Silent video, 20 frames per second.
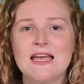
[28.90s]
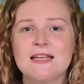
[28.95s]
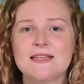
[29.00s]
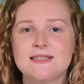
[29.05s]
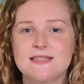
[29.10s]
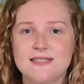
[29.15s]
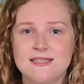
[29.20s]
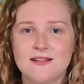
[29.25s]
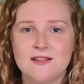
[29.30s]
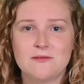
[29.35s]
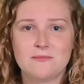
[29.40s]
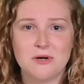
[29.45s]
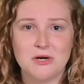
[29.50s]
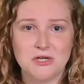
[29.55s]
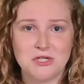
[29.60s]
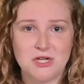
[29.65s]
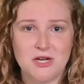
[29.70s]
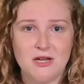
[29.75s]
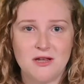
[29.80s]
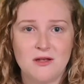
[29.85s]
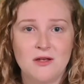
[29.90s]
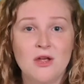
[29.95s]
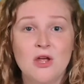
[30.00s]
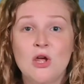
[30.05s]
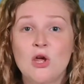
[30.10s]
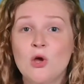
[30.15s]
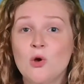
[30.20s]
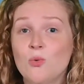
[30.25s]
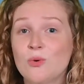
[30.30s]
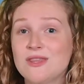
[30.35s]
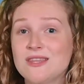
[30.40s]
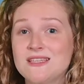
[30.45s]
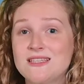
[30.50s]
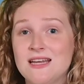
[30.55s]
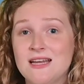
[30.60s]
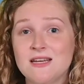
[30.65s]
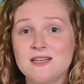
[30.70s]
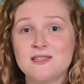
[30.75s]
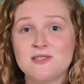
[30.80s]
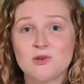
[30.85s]
it's still emerging, with
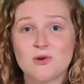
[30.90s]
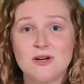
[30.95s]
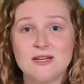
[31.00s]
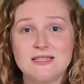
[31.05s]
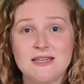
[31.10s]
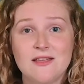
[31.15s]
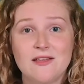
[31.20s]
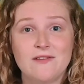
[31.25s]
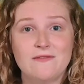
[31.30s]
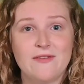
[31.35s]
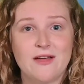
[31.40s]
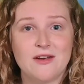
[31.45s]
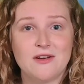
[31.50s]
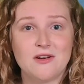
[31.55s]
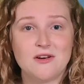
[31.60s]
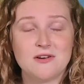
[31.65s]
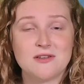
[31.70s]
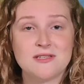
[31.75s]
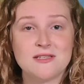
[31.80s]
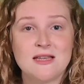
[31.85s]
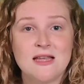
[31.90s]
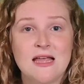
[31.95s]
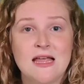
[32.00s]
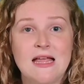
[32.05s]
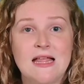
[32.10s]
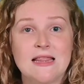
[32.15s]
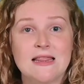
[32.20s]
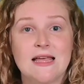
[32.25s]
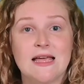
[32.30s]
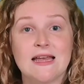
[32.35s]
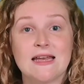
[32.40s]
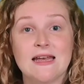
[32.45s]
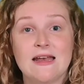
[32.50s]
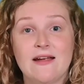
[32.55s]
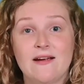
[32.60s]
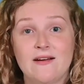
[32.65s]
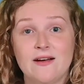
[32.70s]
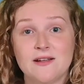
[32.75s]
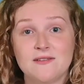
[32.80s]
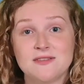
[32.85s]
data storytelling vendors like
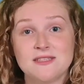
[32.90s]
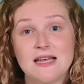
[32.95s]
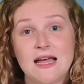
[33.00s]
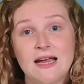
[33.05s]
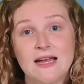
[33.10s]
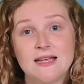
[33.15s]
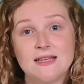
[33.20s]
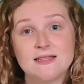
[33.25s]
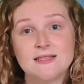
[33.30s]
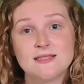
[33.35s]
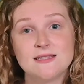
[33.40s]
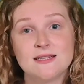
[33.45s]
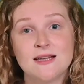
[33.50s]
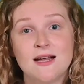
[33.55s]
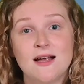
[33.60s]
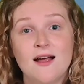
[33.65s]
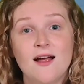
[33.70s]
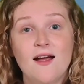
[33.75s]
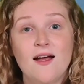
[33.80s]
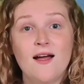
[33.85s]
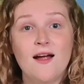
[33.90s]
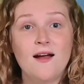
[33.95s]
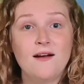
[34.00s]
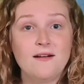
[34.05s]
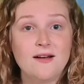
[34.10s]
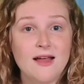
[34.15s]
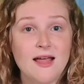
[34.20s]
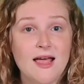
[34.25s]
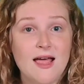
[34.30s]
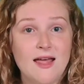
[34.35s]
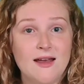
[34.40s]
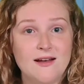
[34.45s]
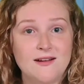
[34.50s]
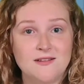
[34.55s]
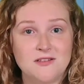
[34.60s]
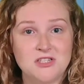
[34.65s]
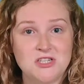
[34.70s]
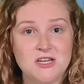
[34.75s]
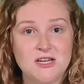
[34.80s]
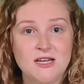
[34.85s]
Narrative Science, Arria
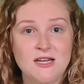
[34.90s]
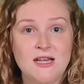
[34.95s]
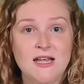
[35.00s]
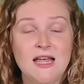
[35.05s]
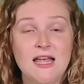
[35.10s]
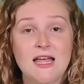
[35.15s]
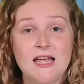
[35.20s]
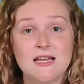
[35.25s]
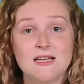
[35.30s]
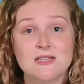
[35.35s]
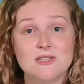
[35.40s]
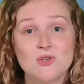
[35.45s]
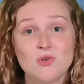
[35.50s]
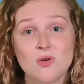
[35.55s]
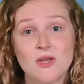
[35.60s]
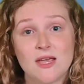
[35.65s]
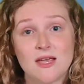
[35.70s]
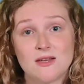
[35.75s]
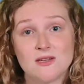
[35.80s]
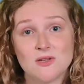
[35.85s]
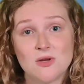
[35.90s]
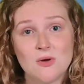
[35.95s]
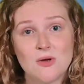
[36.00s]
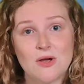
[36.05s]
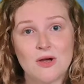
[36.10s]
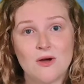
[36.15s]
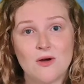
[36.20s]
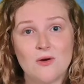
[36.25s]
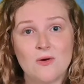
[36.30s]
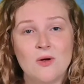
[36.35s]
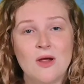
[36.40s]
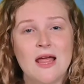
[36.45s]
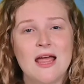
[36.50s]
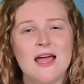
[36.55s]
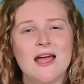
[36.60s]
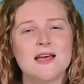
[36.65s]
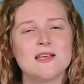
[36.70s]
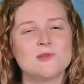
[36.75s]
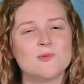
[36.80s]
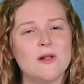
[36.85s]
NLG, and Toucan Toco,
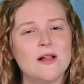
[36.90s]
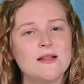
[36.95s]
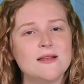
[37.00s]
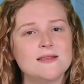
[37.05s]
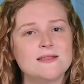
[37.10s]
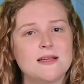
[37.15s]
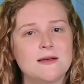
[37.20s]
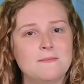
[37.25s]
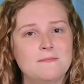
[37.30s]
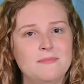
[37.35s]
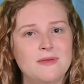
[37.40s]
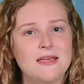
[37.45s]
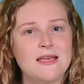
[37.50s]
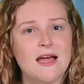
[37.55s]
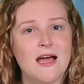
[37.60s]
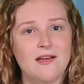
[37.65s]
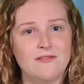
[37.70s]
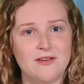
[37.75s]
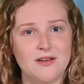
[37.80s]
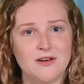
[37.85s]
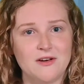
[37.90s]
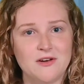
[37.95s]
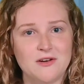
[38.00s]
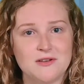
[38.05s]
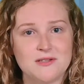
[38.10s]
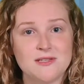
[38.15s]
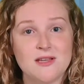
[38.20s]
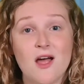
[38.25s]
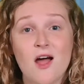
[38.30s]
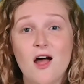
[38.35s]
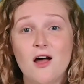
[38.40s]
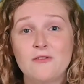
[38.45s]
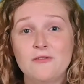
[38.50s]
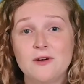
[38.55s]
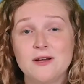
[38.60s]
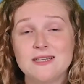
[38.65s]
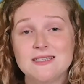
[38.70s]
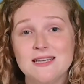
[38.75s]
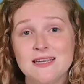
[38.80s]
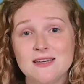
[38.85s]
as well as some BI vendors
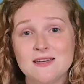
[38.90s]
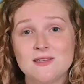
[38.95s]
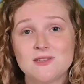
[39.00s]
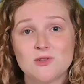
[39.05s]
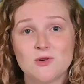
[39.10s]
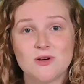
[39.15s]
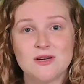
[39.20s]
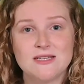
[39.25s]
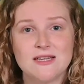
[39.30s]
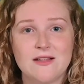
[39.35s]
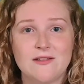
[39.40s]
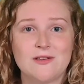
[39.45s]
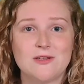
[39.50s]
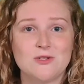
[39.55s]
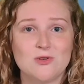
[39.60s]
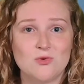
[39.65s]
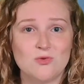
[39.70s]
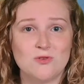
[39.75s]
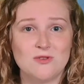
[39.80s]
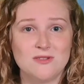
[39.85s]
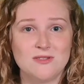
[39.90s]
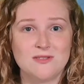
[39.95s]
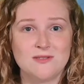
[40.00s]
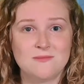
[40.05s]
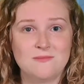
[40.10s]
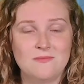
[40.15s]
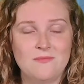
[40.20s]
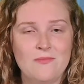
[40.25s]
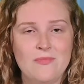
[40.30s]
offering data storytelling tools.